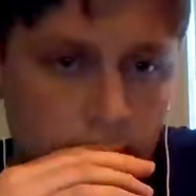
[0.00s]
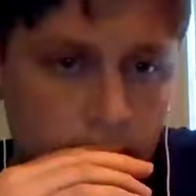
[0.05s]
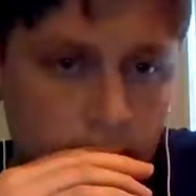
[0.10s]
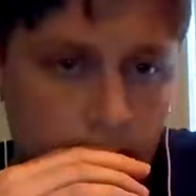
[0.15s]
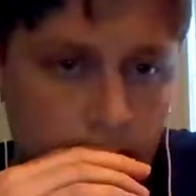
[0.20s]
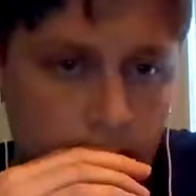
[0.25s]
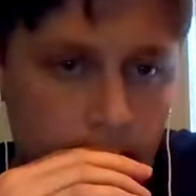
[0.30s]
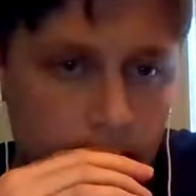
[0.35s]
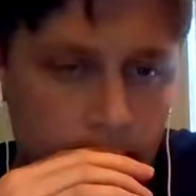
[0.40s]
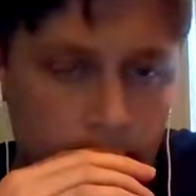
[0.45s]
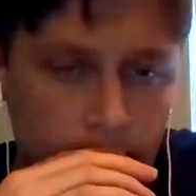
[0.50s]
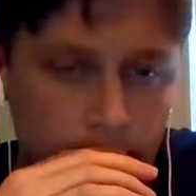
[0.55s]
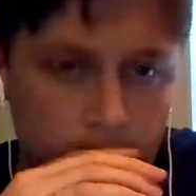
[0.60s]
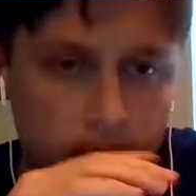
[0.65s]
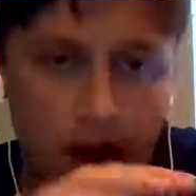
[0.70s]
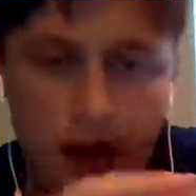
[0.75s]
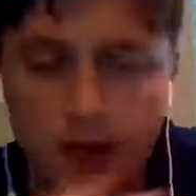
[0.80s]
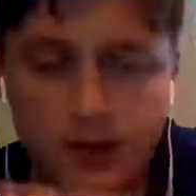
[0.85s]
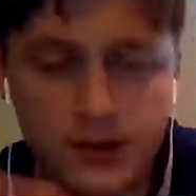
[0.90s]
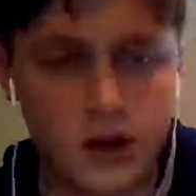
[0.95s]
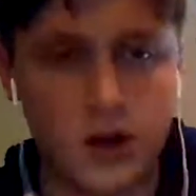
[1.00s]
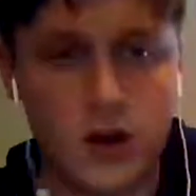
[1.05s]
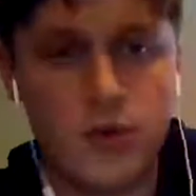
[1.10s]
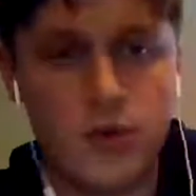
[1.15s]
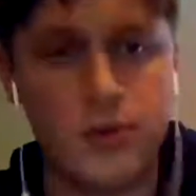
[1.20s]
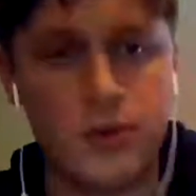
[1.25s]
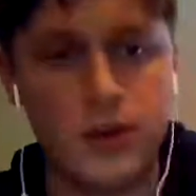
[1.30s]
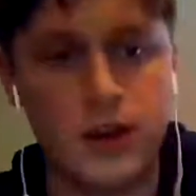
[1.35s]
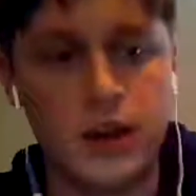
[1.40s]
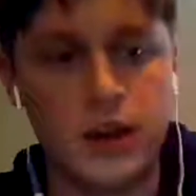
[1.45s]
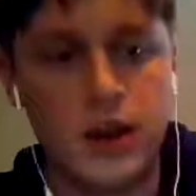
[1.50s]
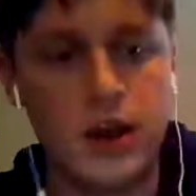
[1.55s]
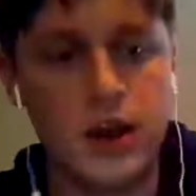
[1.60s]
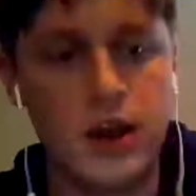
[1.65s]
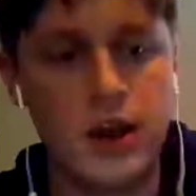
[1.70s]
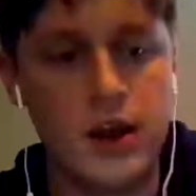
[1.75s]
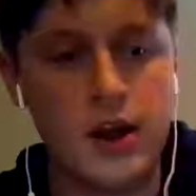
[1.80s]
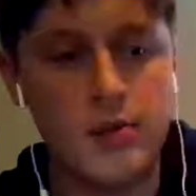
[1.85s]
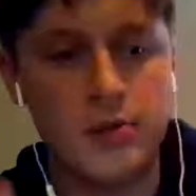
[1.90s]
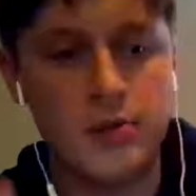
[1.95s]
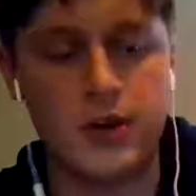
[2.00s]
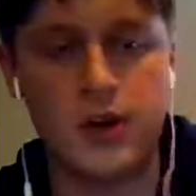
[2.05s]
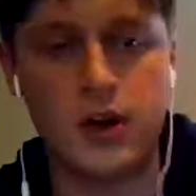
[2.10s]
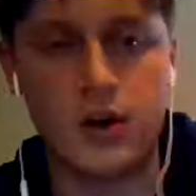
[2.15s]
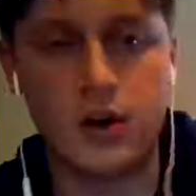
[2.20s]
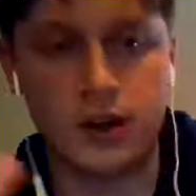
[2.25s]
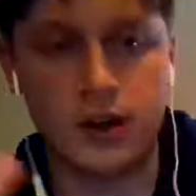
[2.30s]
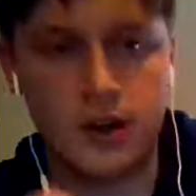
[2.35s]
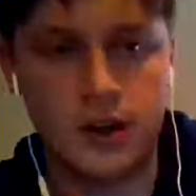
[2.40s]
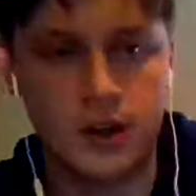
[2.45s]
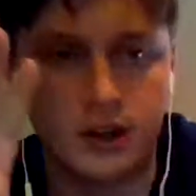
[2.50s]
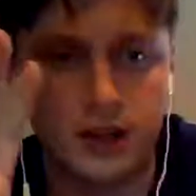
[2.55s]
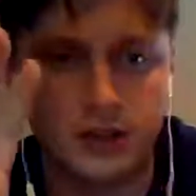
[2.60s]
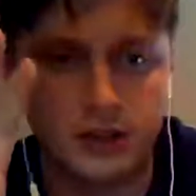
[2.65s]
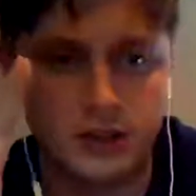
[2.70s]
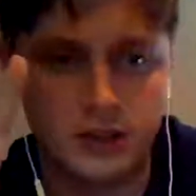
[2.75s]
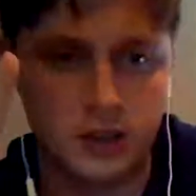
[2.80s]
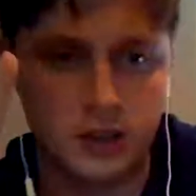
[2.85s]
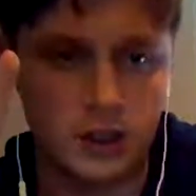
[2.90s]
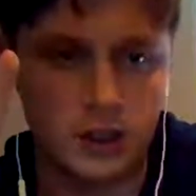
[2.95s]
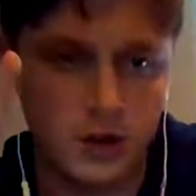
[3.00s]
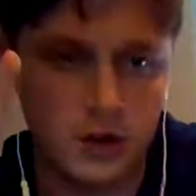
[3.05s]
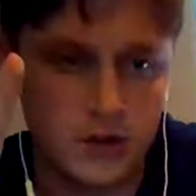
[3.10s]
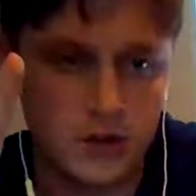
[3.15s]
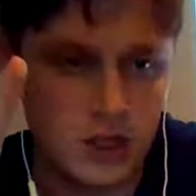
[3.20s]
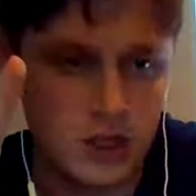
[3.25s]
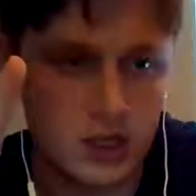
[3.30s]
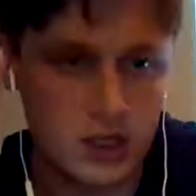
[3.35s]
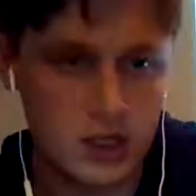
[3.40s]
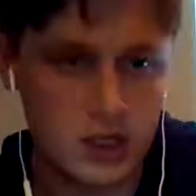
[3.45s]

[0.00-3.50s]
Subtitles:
yeah, to open, but nothing to close it.